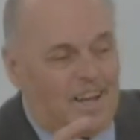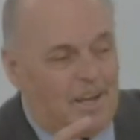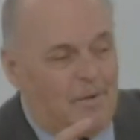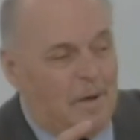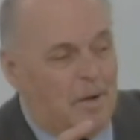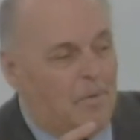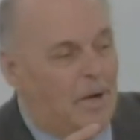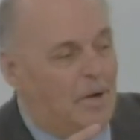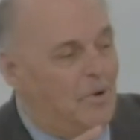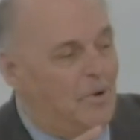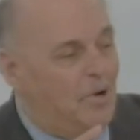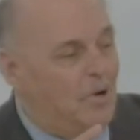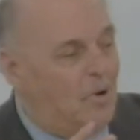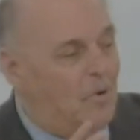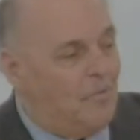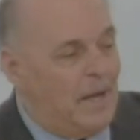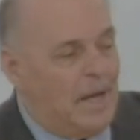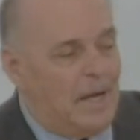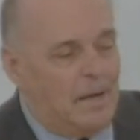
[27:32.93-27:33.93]
you may want to do your
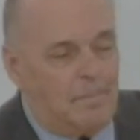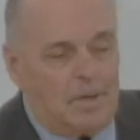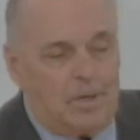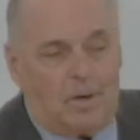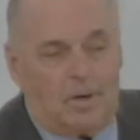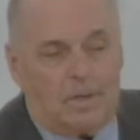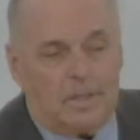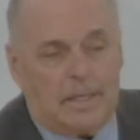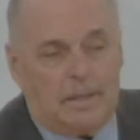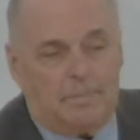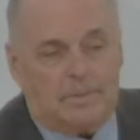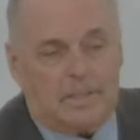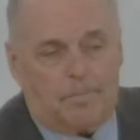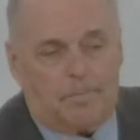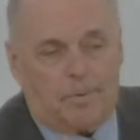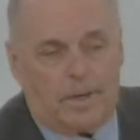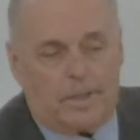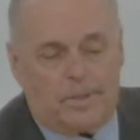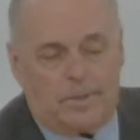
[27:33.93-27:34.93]
own thing, but you got to keep
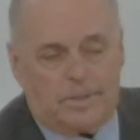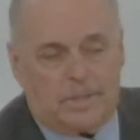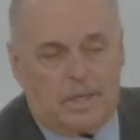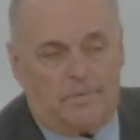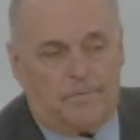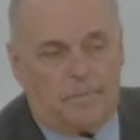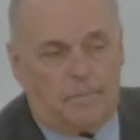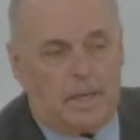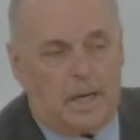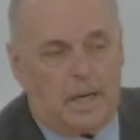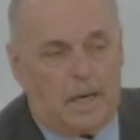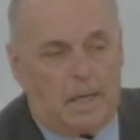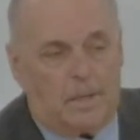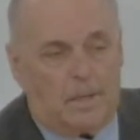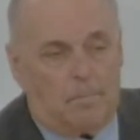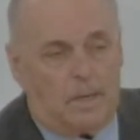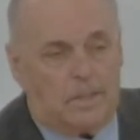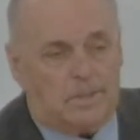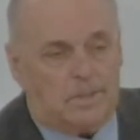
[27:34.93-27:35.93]
separating yourself from God
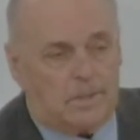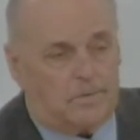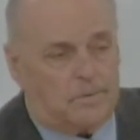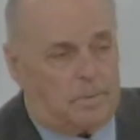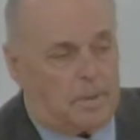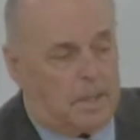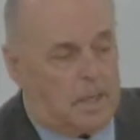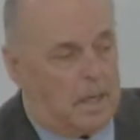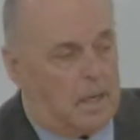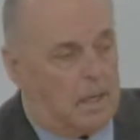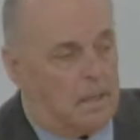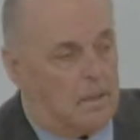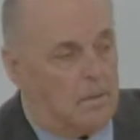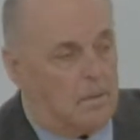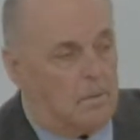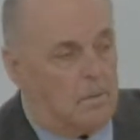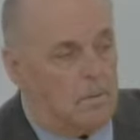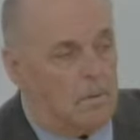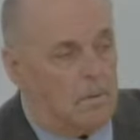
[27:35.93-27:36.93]
and the blessings from God.
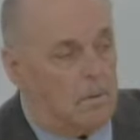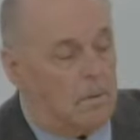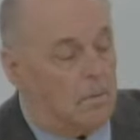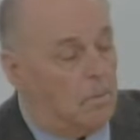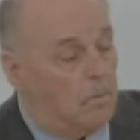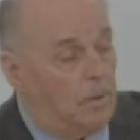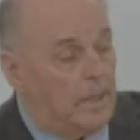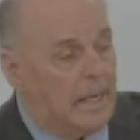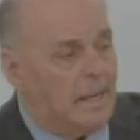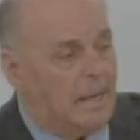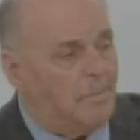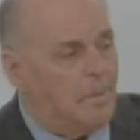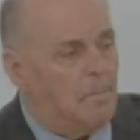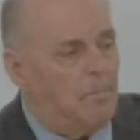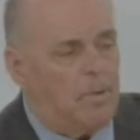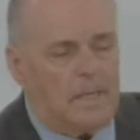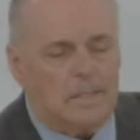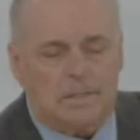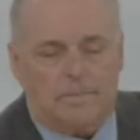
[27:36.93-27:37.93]
We can't be
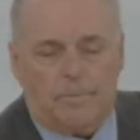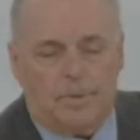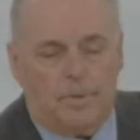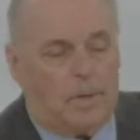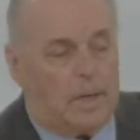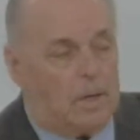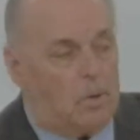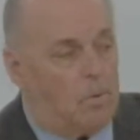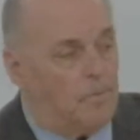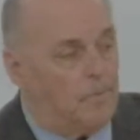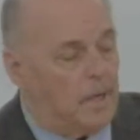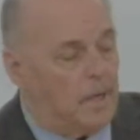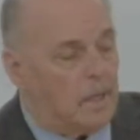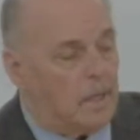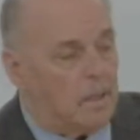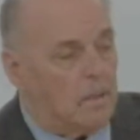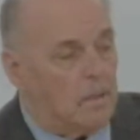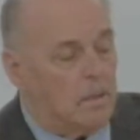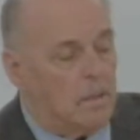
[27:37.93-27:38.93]
blessed if we're doing our own
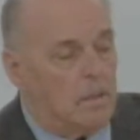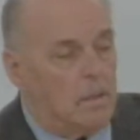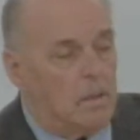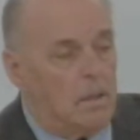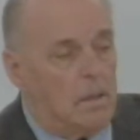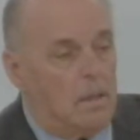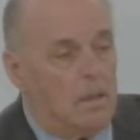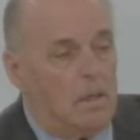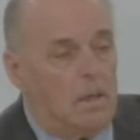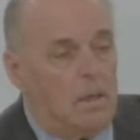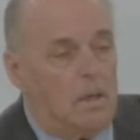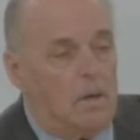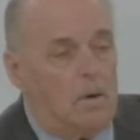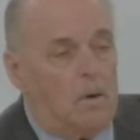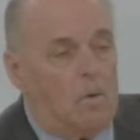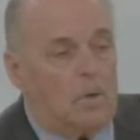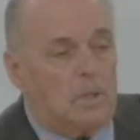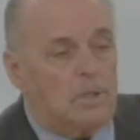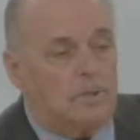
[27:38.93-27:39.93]
thing.
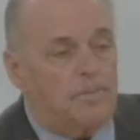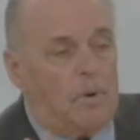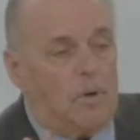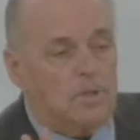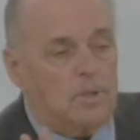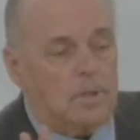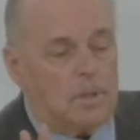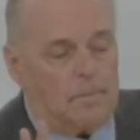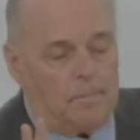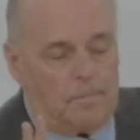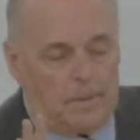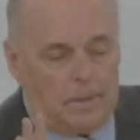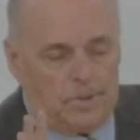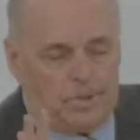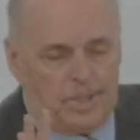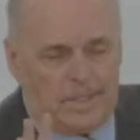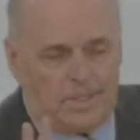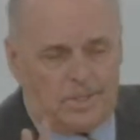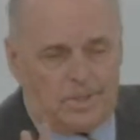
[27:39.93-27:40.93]
We're supposed to,
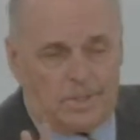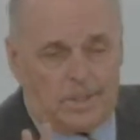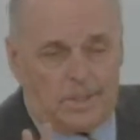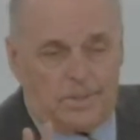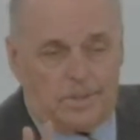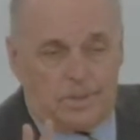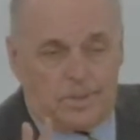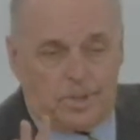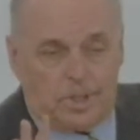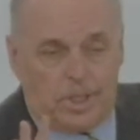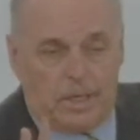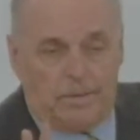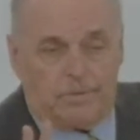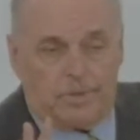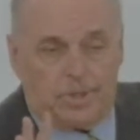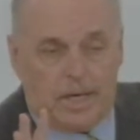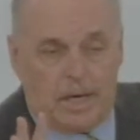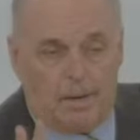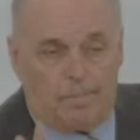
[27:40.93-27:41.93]
Jesus is the chief
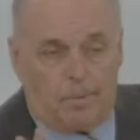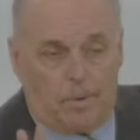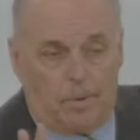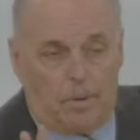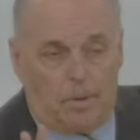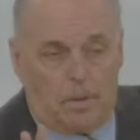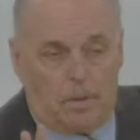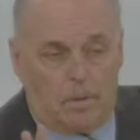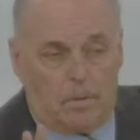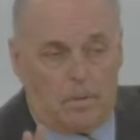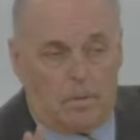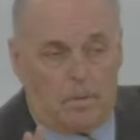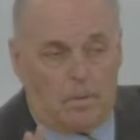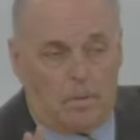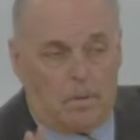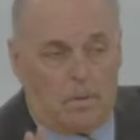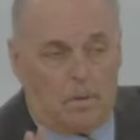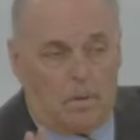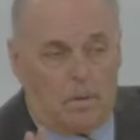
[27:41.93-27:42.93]
shepherd.
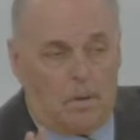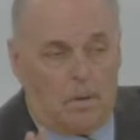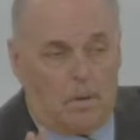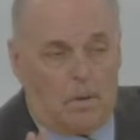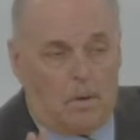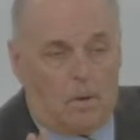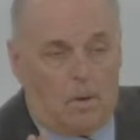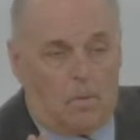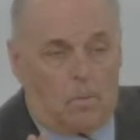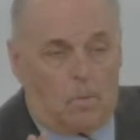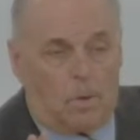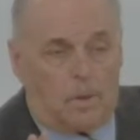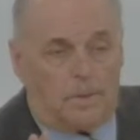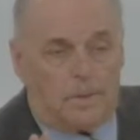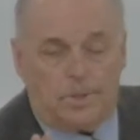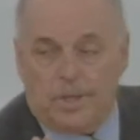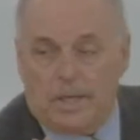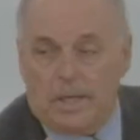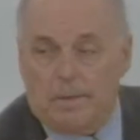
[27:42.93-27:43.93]
We're
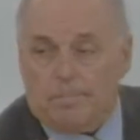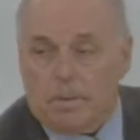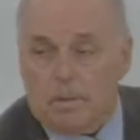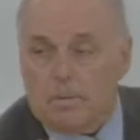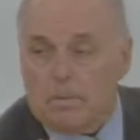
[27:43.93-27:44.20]
the sheep.